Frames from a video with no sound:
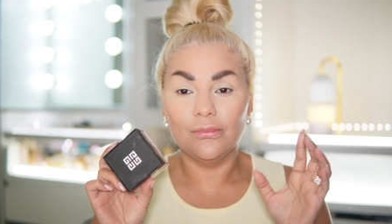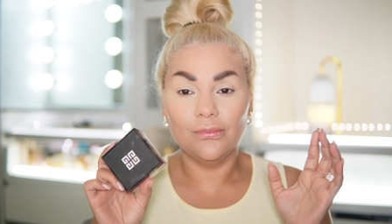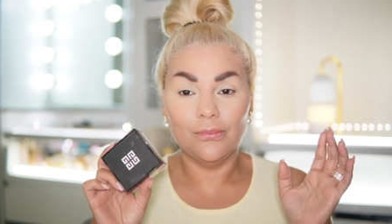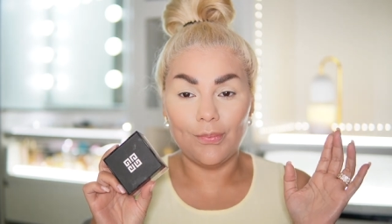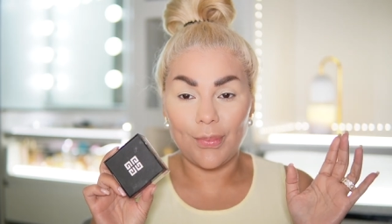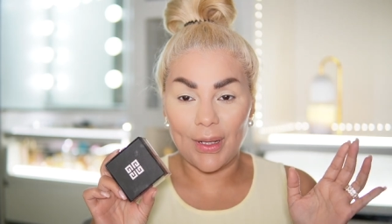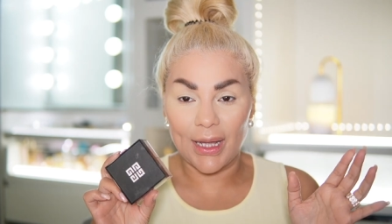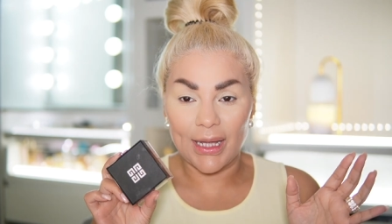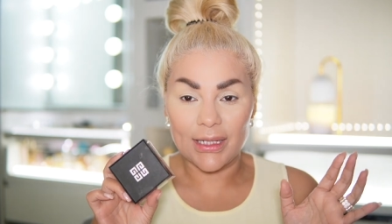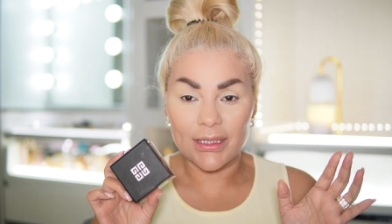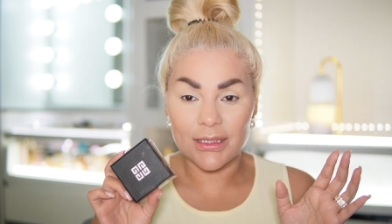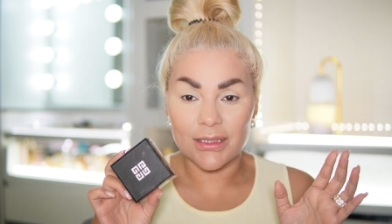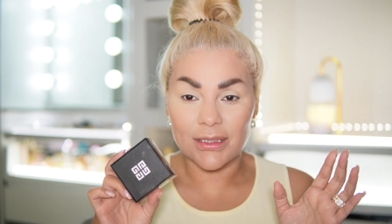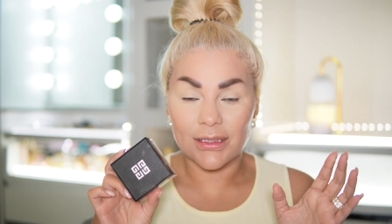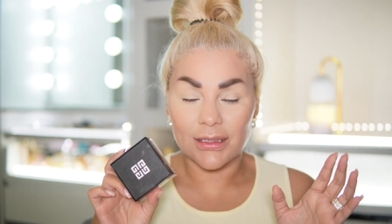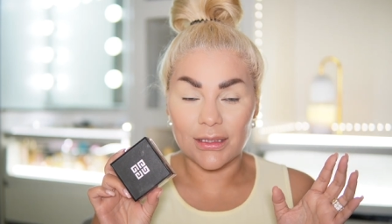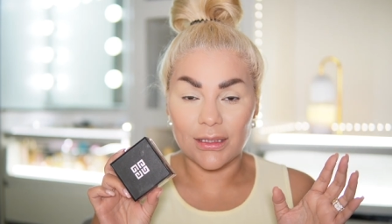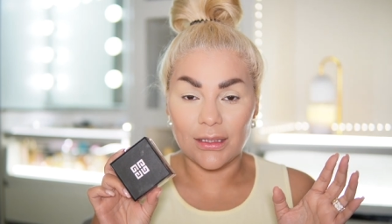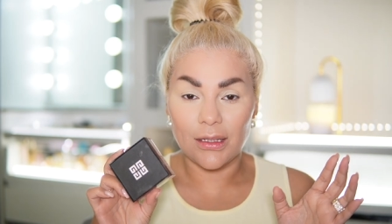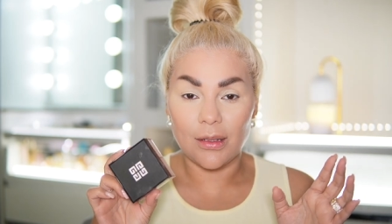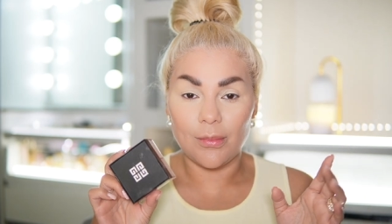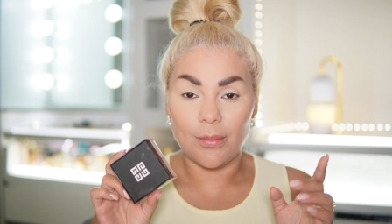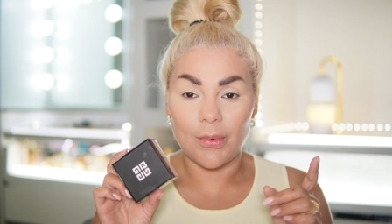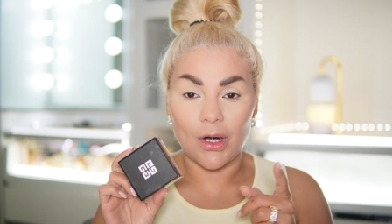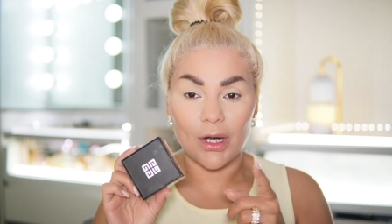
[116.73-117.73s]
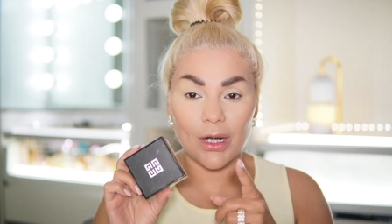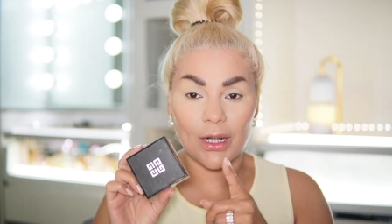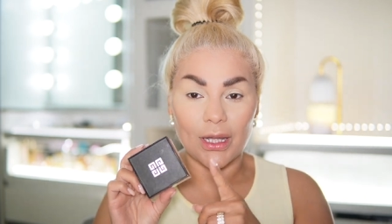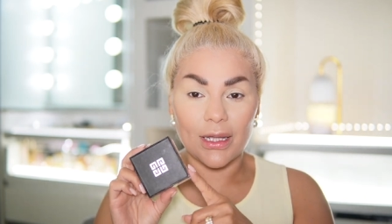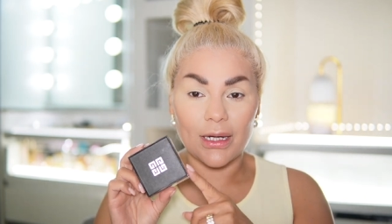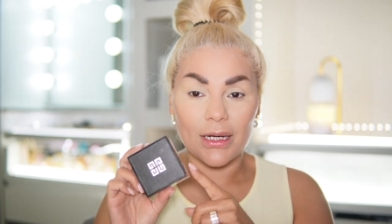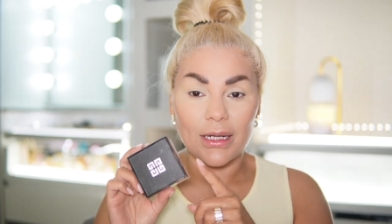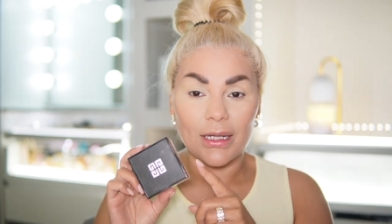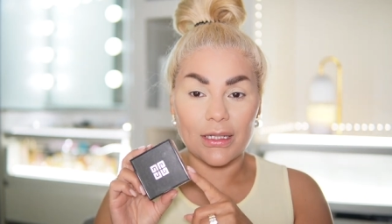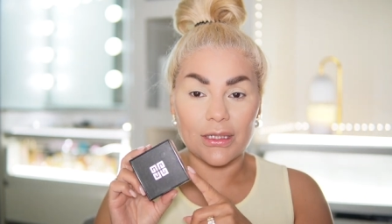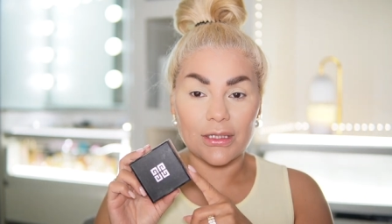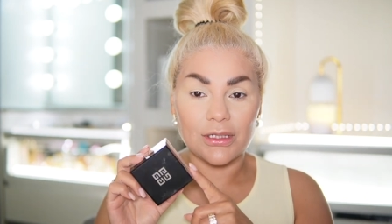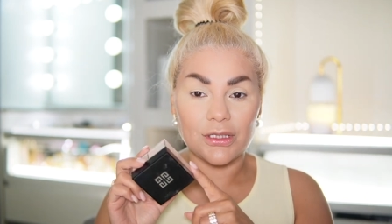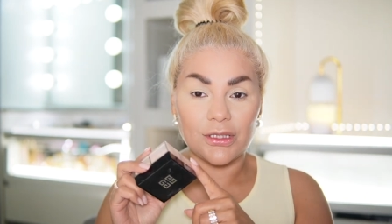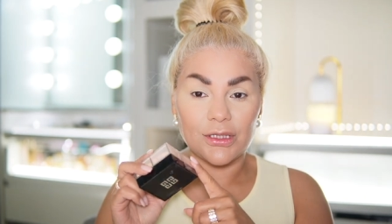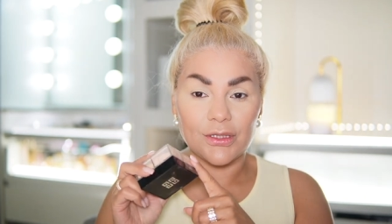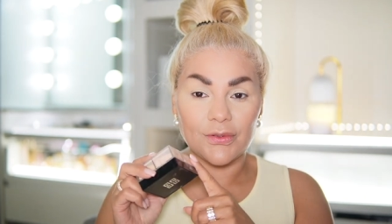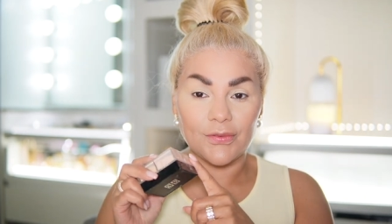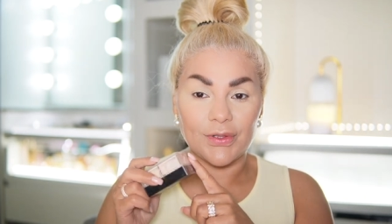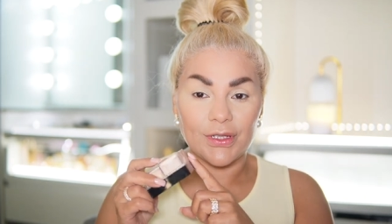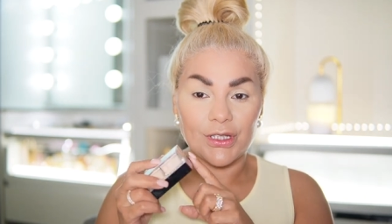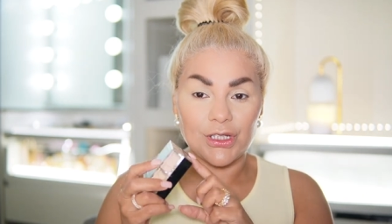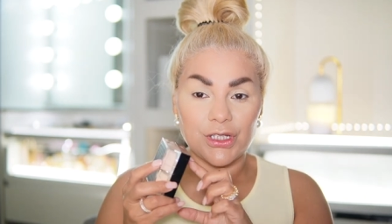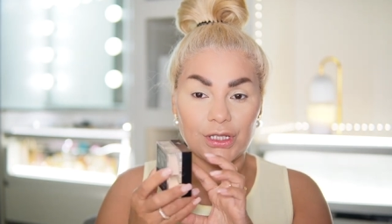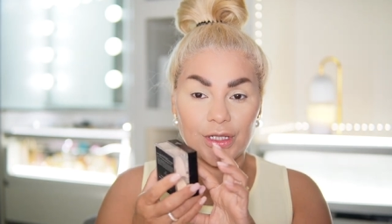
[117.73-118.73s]
best in the market is
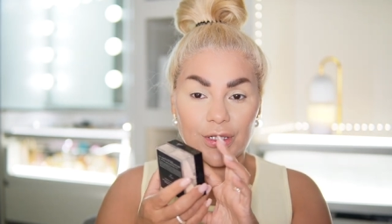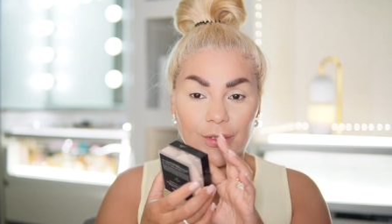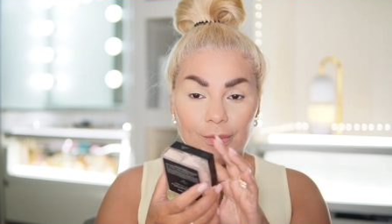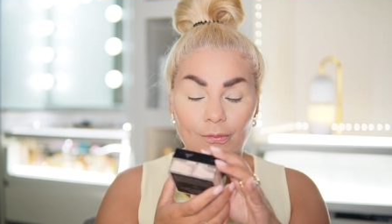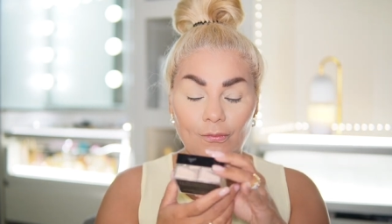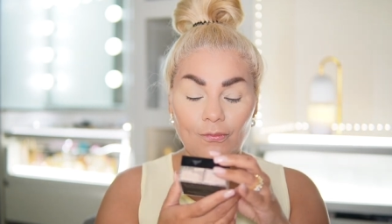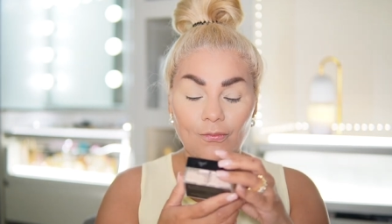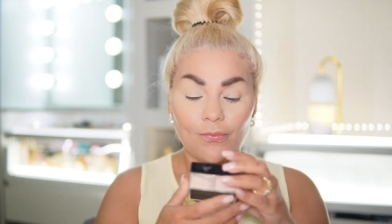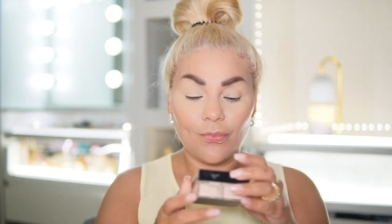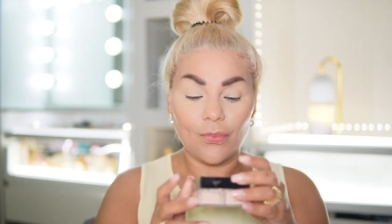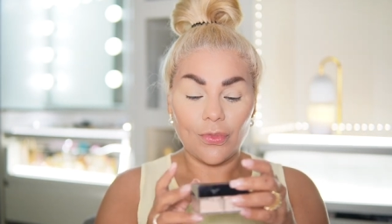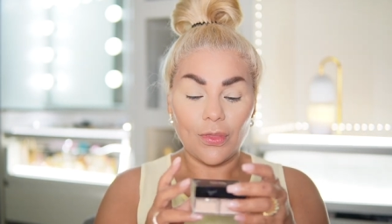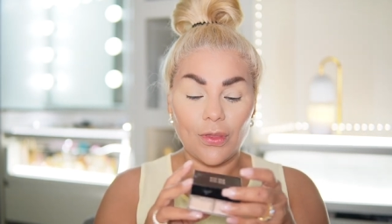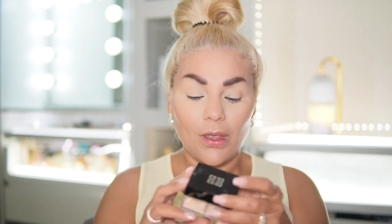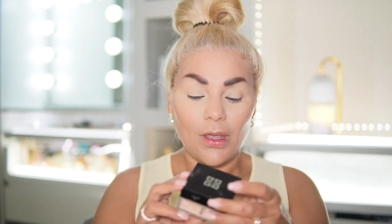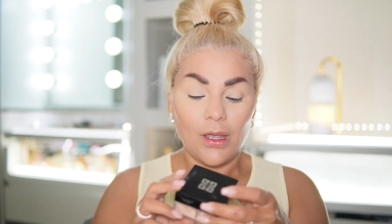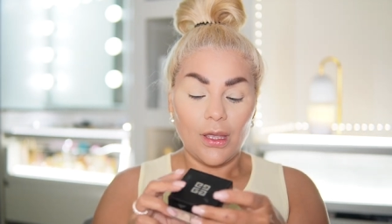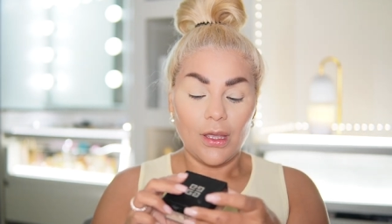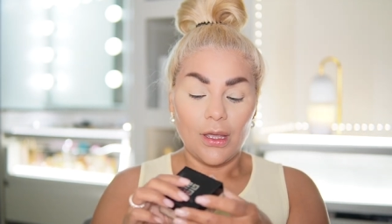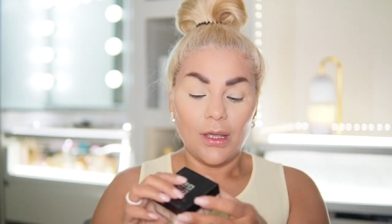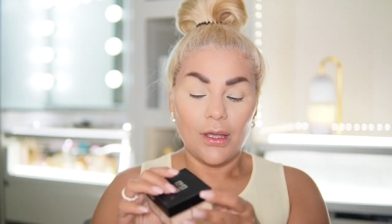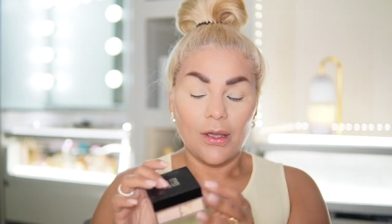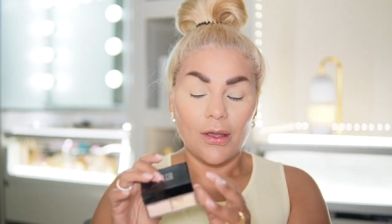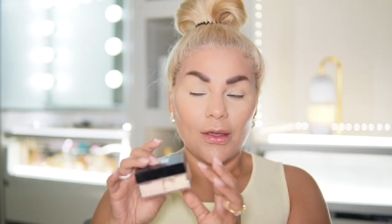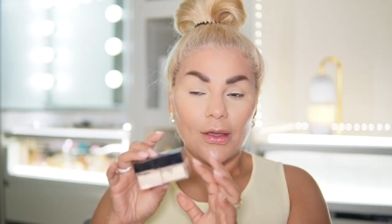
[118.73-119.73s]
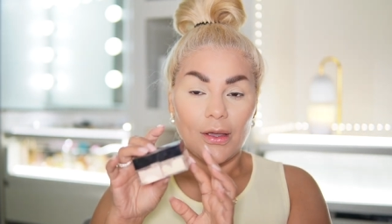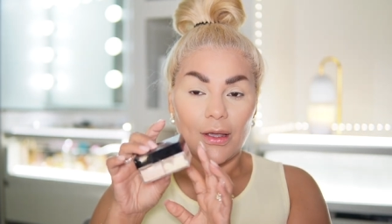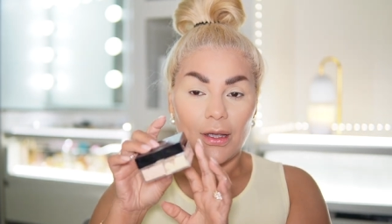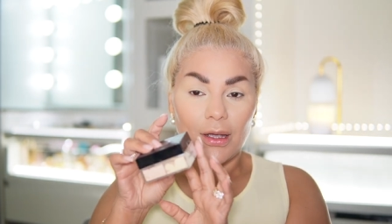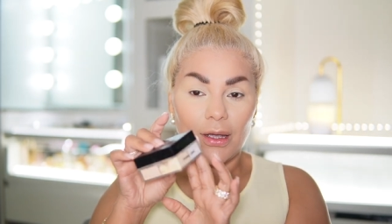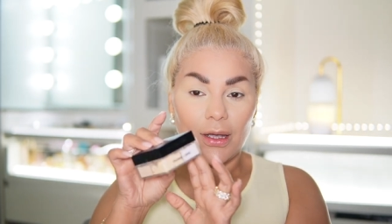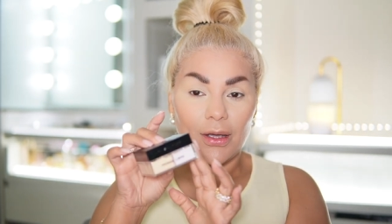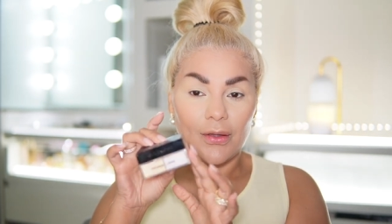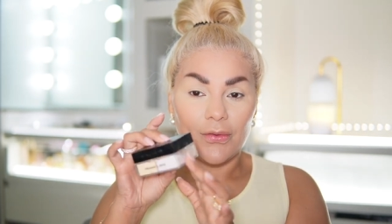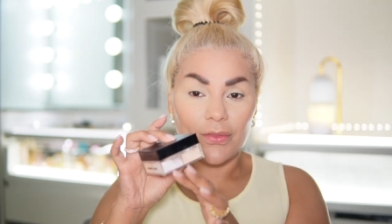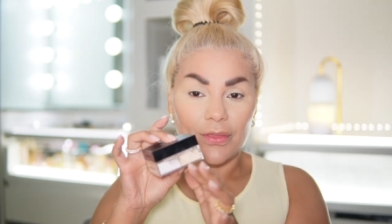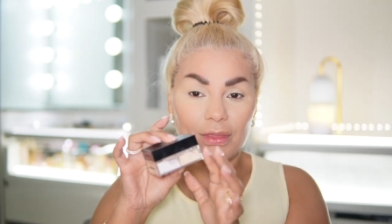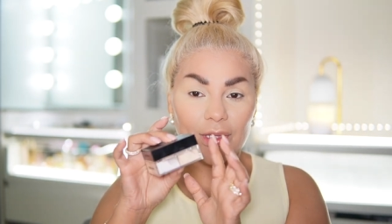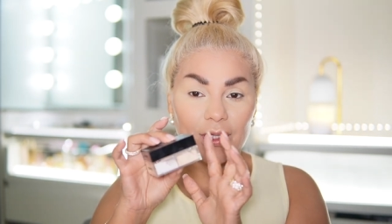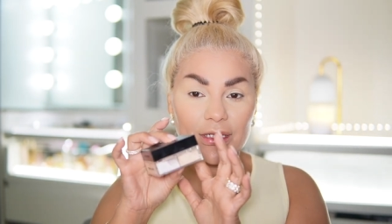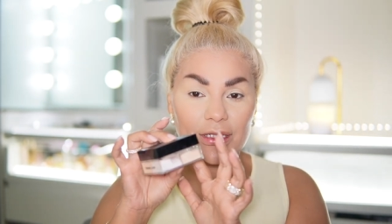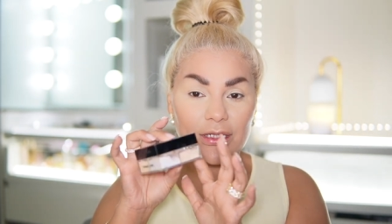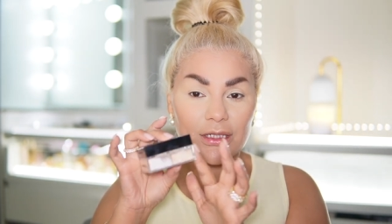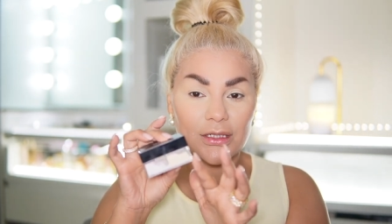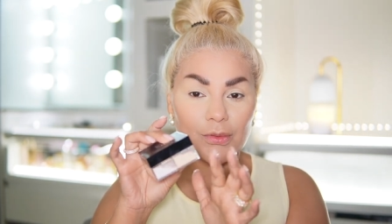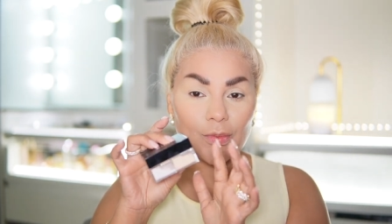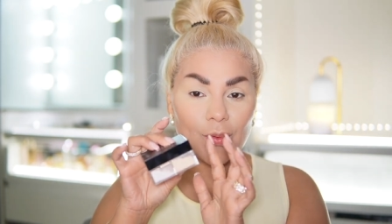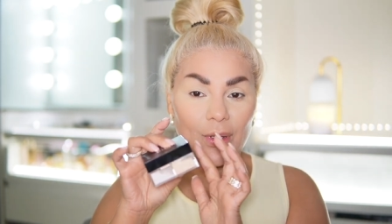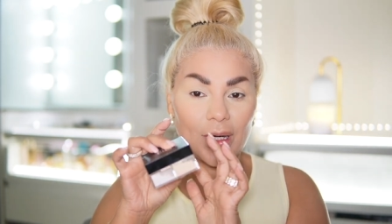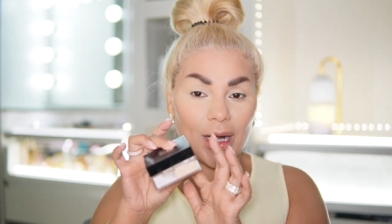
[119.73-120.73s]
Givenchy this
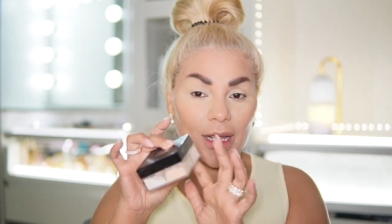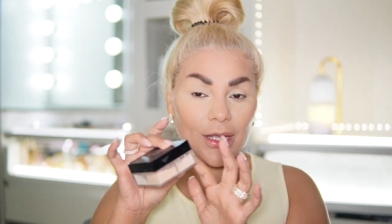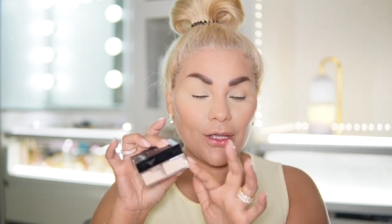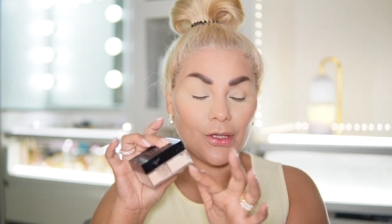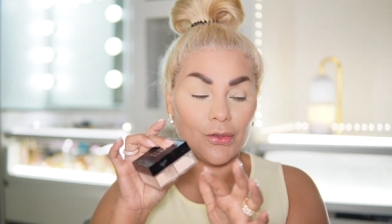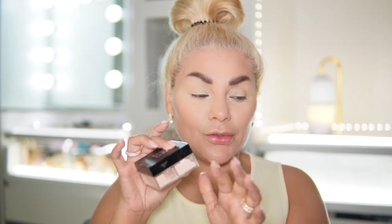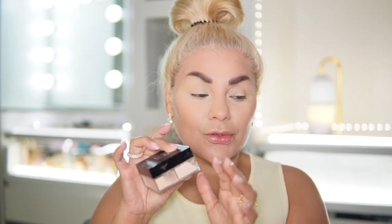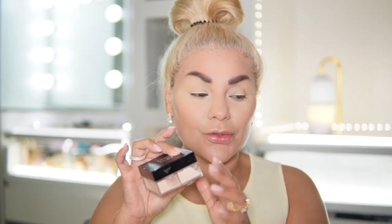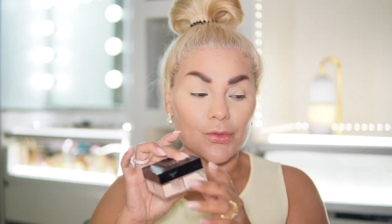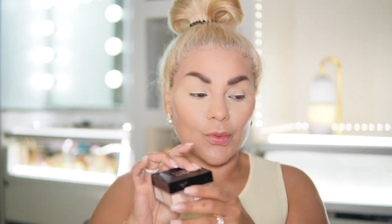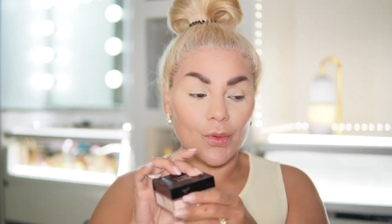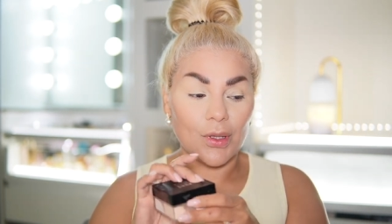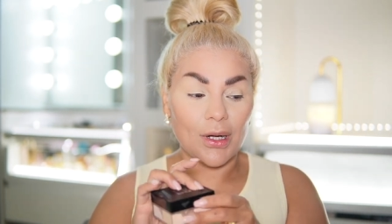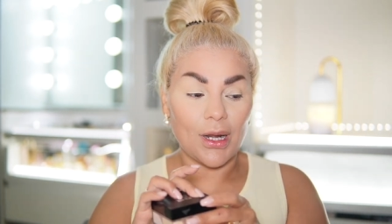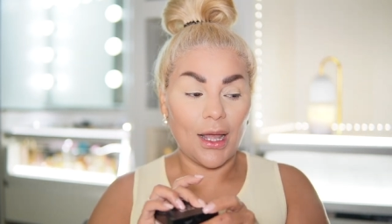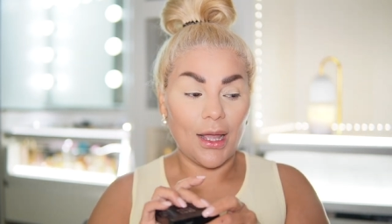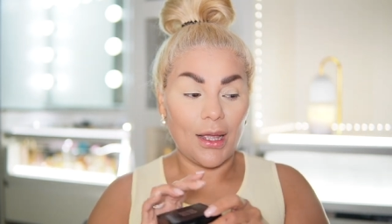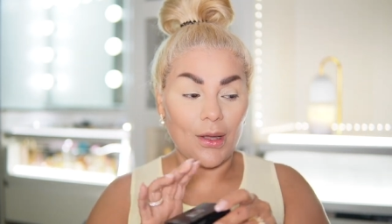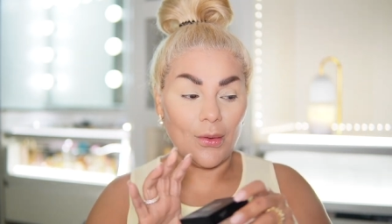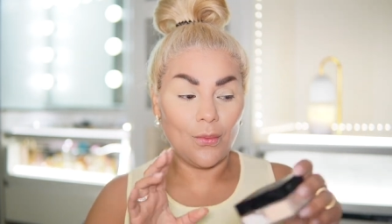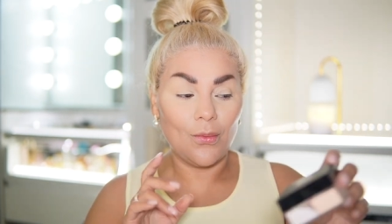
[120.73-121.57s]
is what I use when I